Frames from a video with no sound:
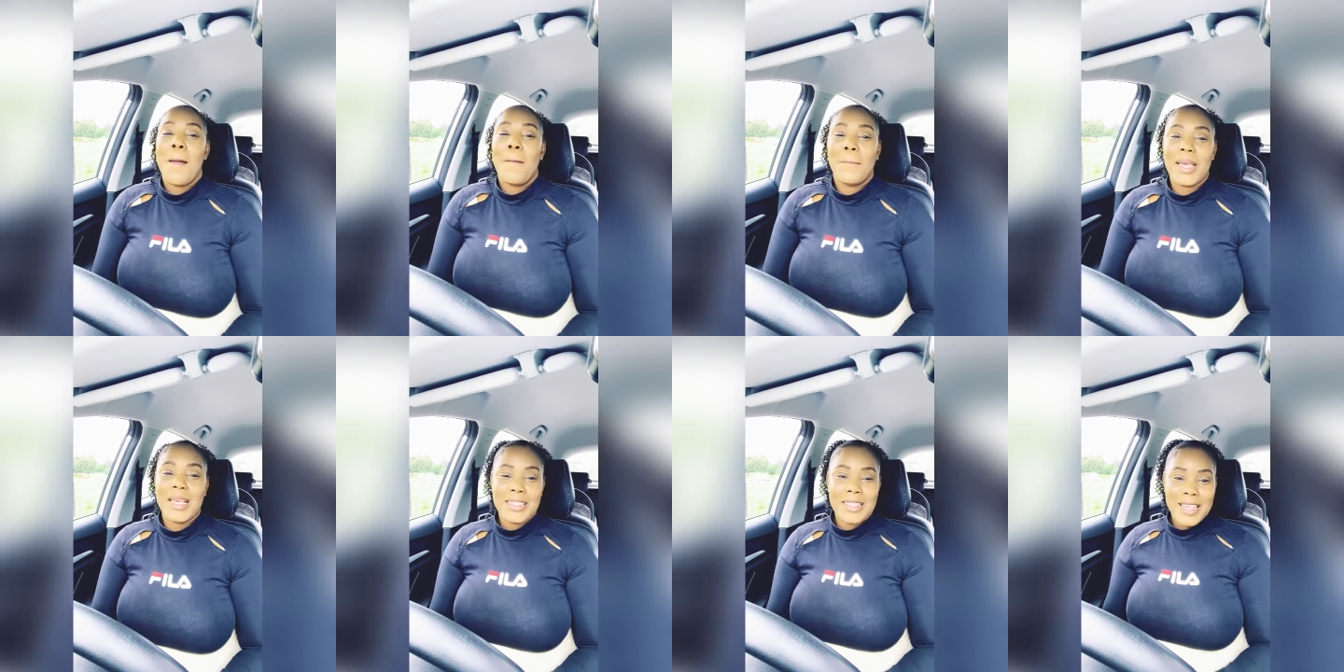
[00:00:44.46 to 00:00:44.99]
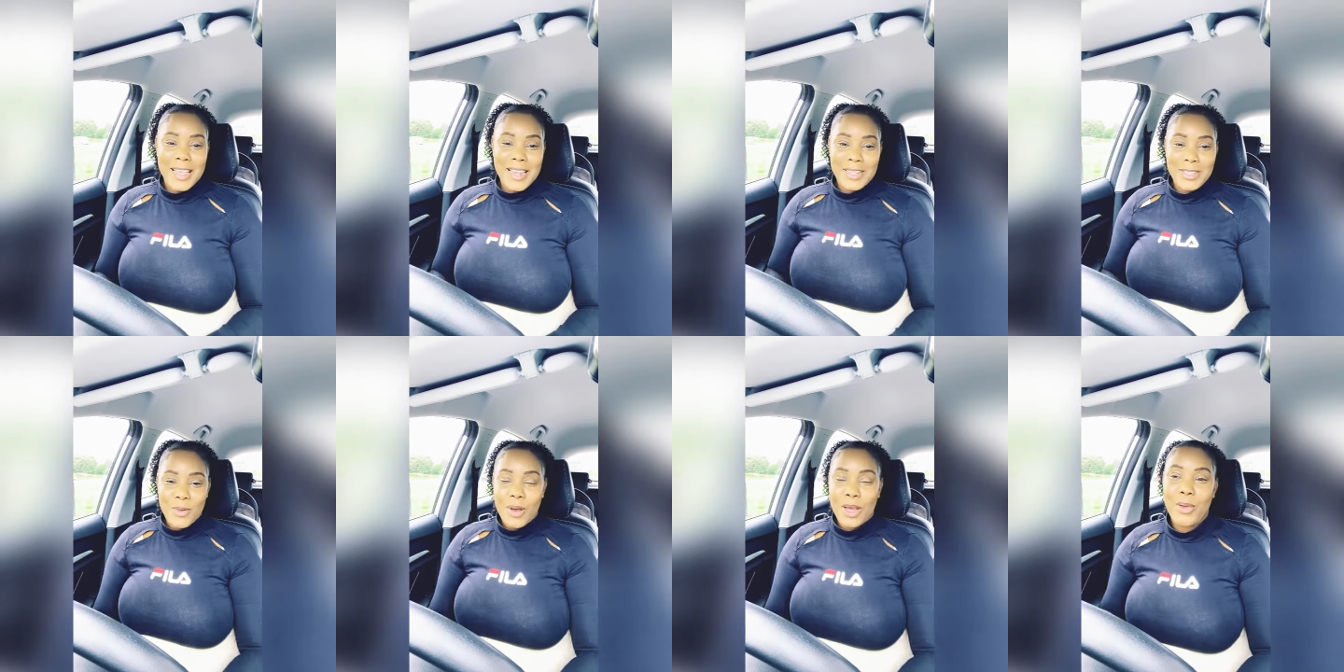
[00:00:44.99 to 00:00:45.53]
basically
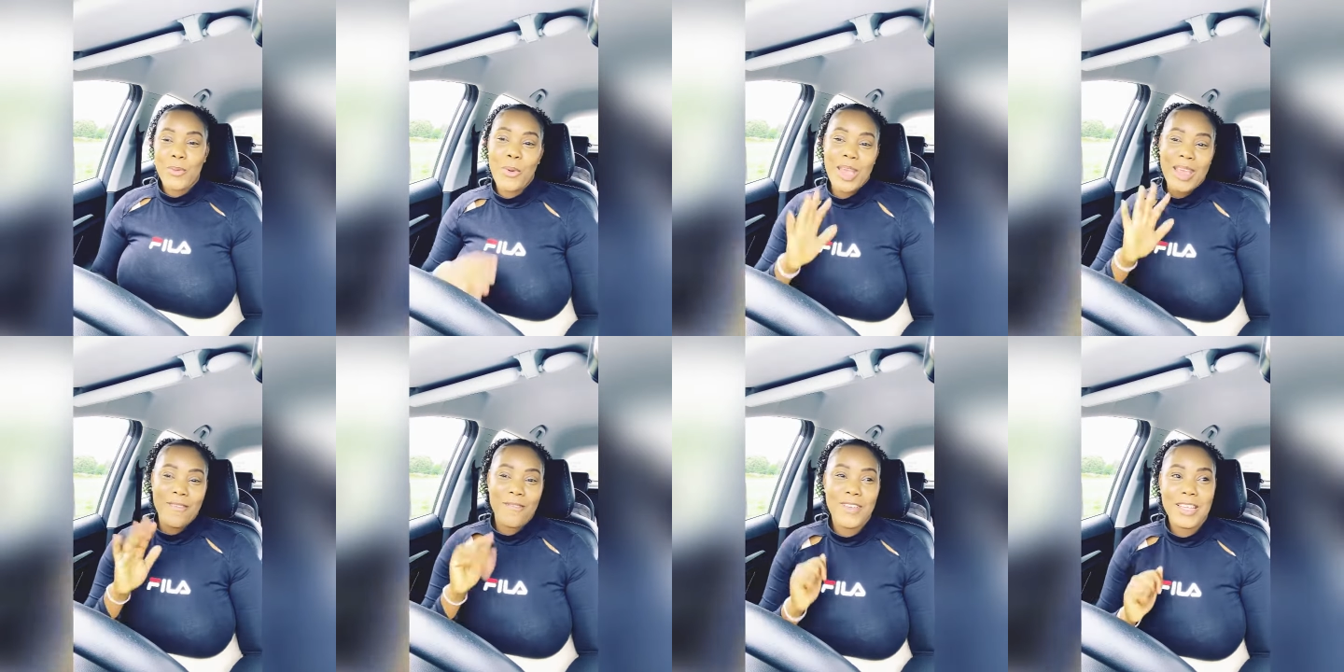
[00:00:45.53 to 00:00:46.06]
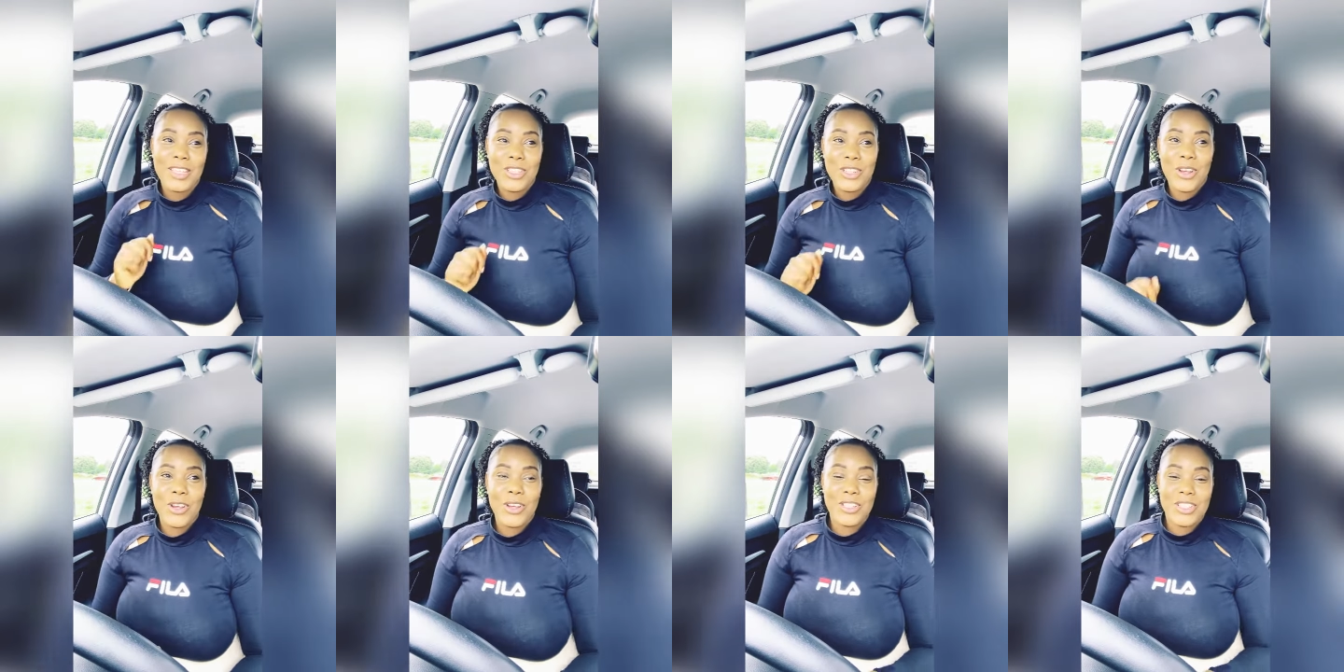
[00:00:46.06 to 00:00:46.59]
do a quick
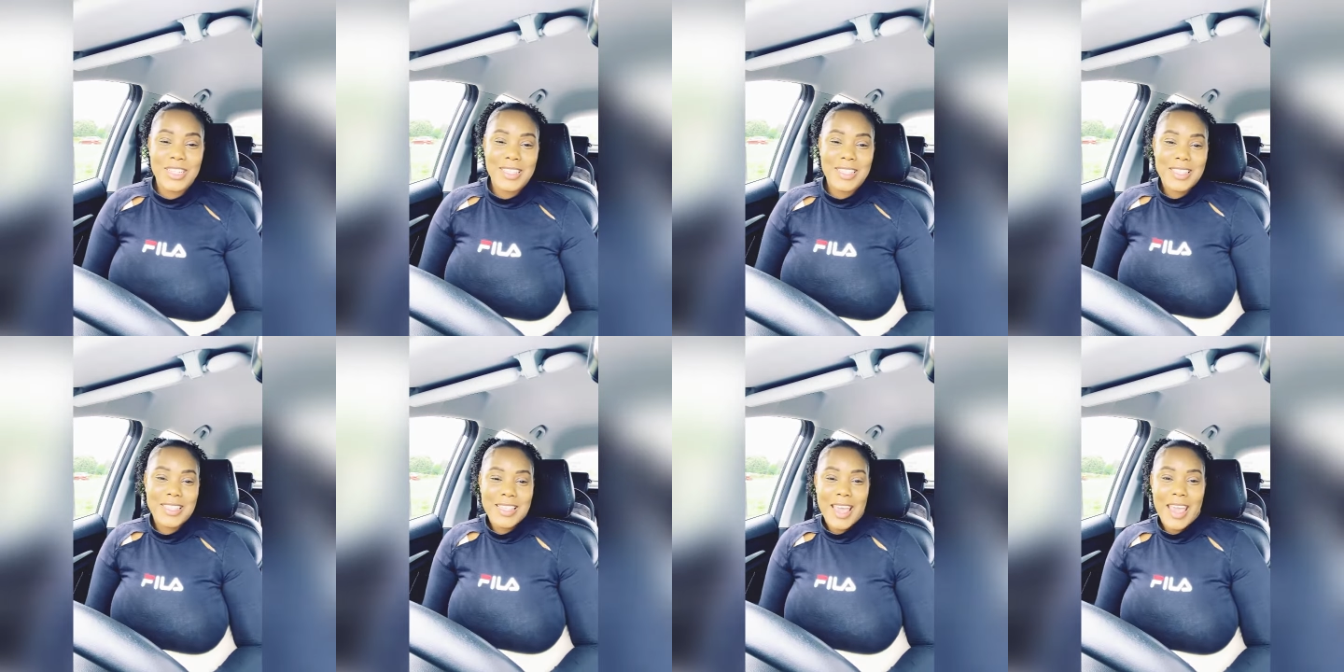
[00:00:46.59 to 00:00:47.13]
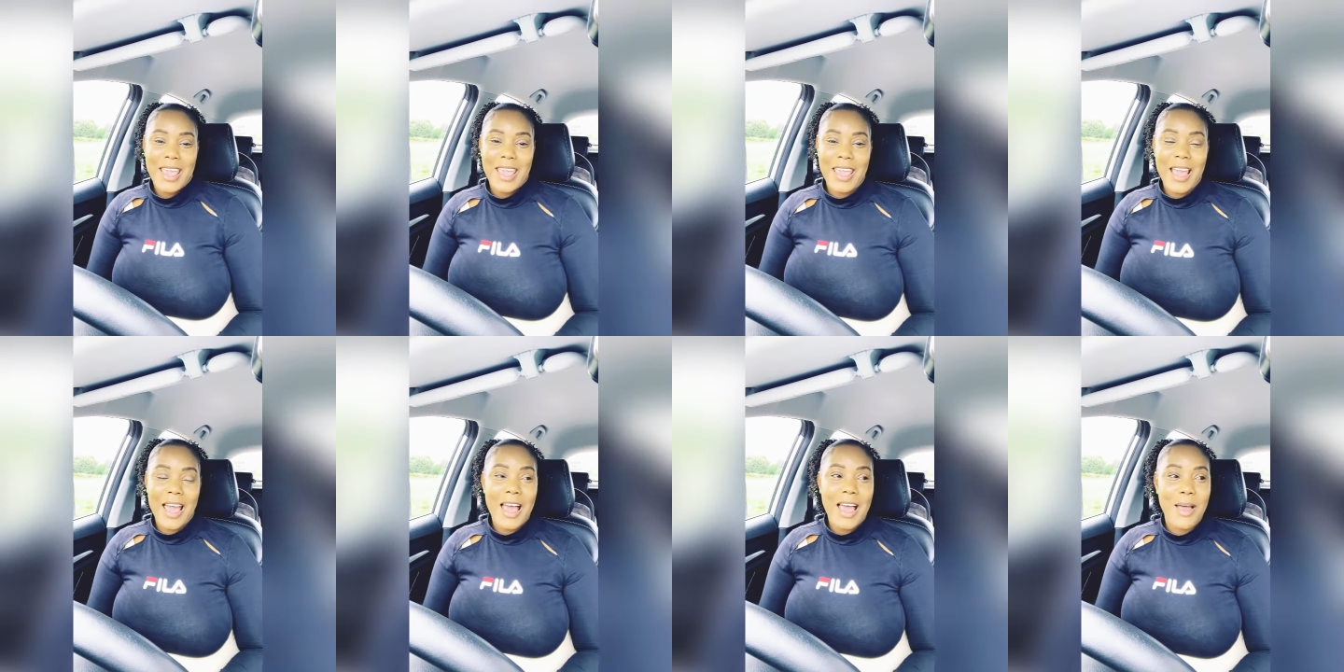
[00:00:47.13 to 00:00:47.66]
video just to
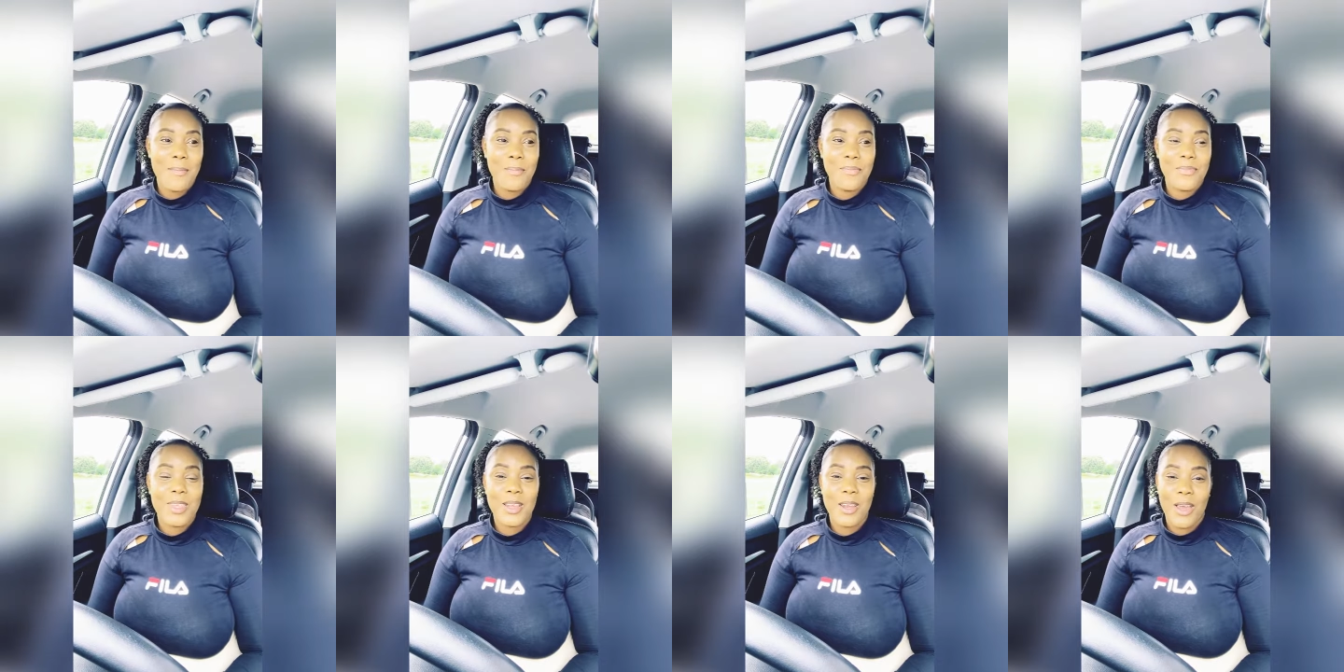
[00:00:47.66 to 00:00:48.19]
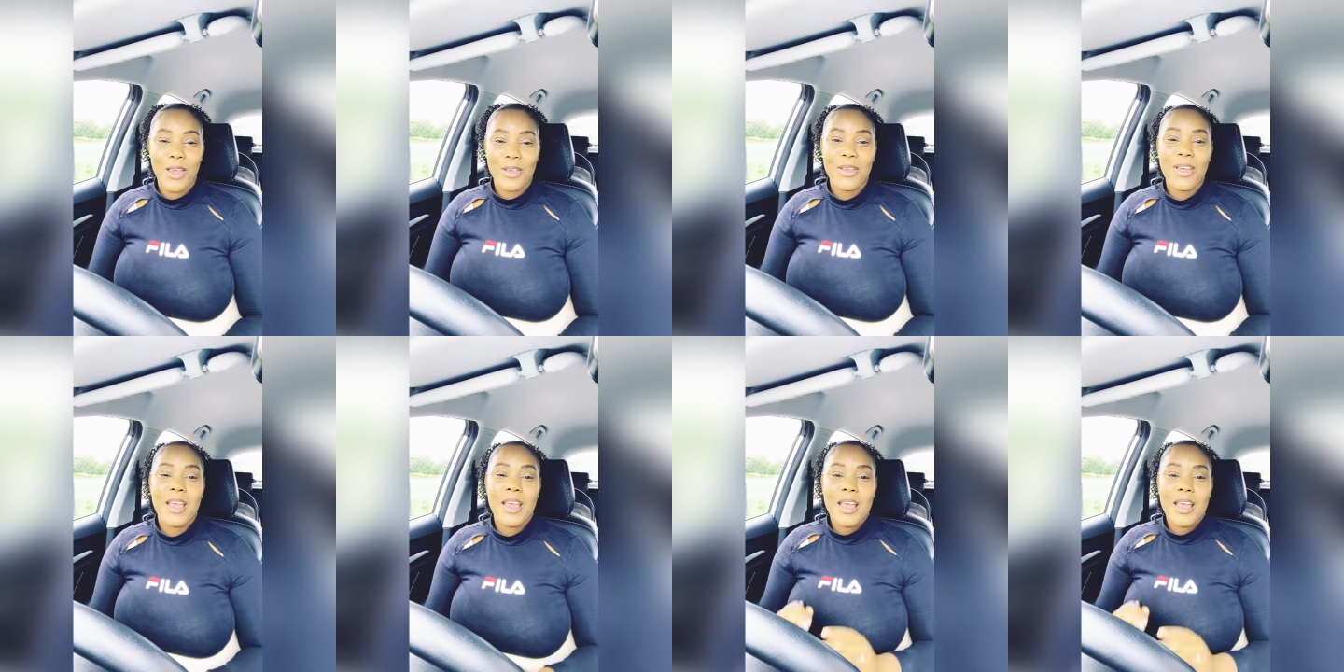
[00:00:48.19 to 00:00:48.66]
say, you know,